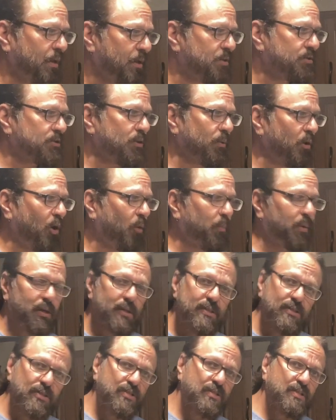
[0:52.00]
So we're hoping it
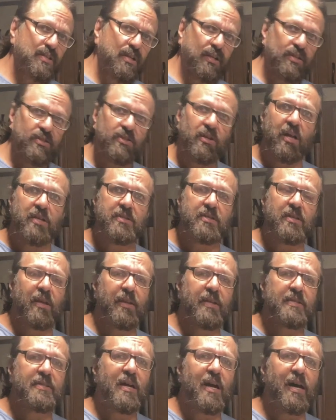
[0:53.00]
just exhausts all
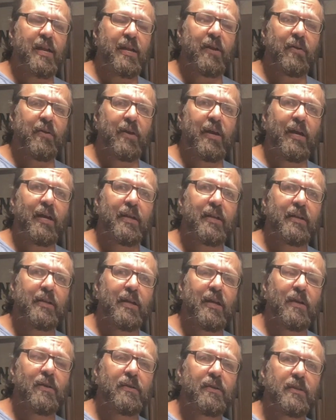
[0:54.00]
this hot air out and the
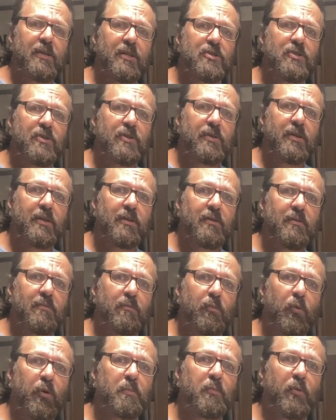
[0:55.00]
air conditioner can
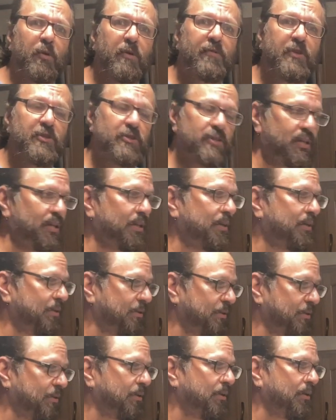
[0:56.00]
work more efficiently.
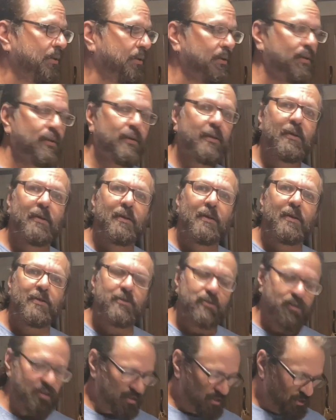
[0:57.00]

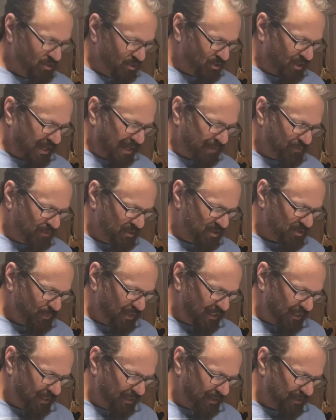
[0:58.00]
So this is the job for this
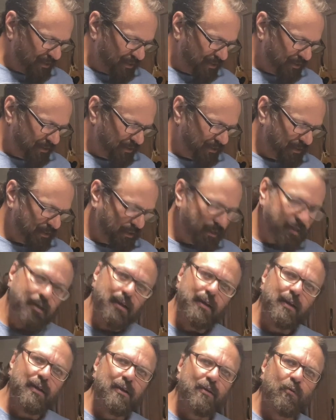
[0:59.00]
weekend.
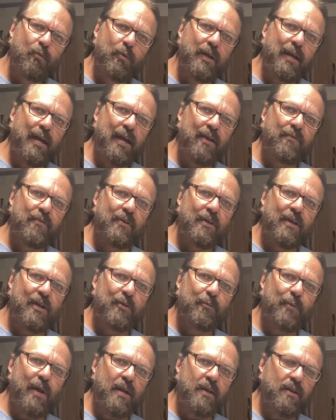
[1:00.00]
We have a lot
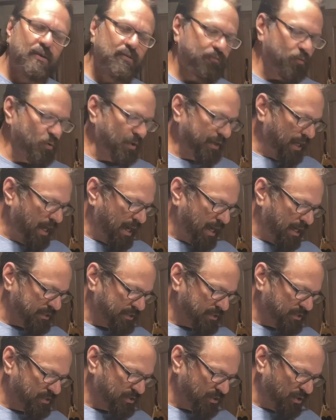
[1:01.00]
of rain in the
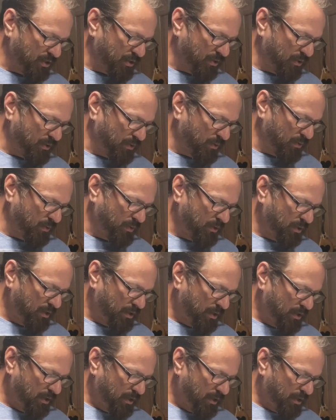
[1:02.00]
forecast, so
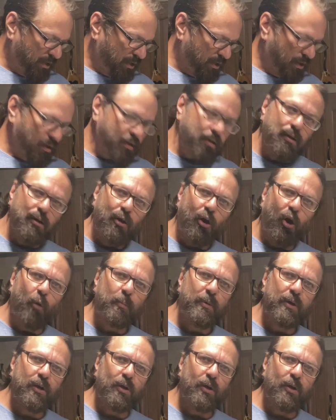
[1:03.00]
hoping it